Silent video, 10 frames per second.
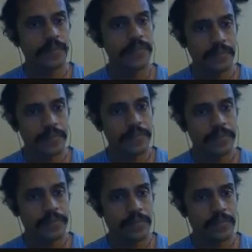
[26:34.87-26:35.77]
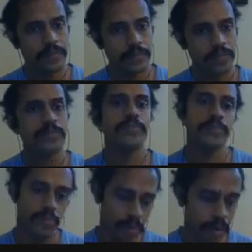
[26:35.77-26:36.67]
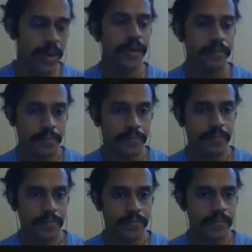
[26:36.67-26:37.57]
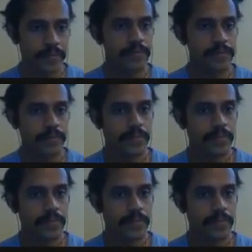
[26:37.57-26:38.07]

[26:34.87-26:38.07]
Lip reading: style is American style. It's not American type, it's American style.